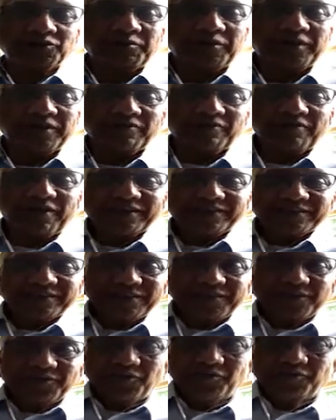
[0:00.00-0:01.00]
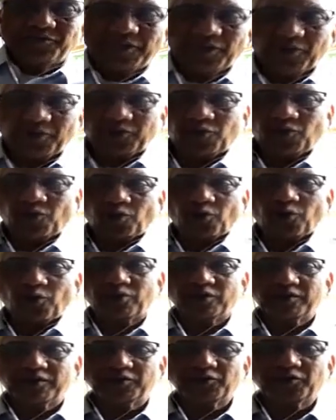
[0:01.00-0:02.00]
You've been a resident. You've been on
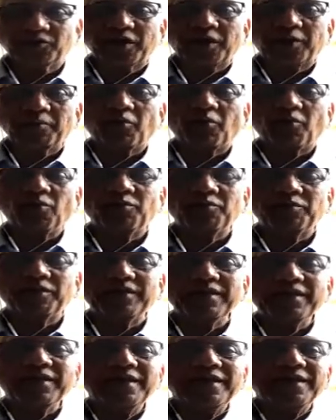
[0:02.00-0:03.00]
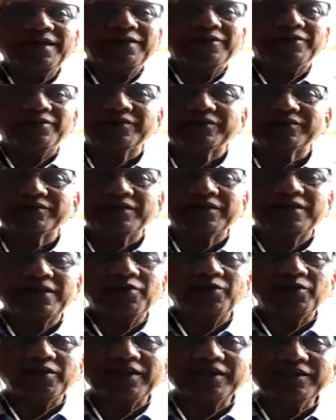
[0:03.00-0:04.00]
call, and you come home and is
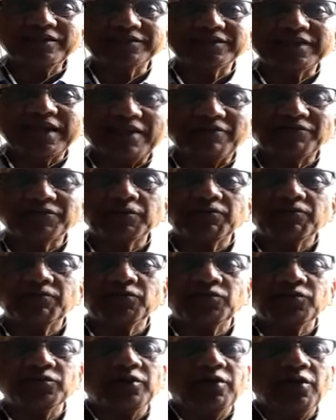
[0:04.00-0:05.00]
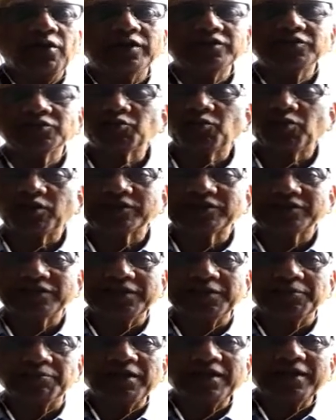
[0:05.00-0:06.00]
okay. Listen, have some food. No, I just want to
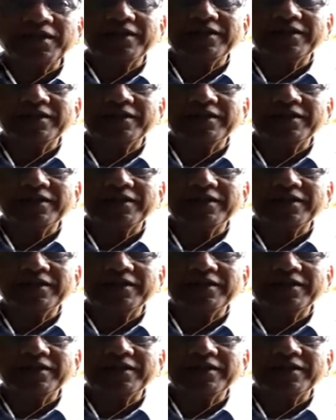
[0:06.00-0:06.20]
sleep.